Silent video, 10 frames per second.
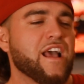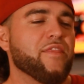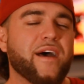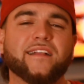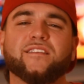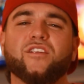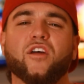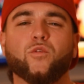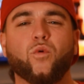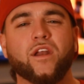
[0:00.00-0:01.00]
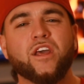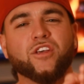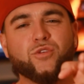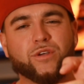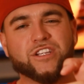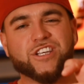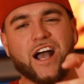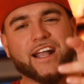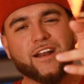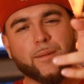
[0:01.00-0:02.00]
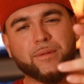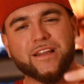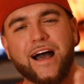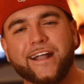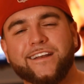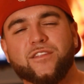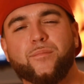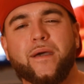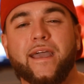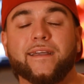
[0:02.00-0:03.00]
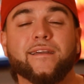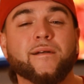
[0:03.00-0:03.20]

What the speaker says: That's another one. You can chalk it up and lock it in the bank.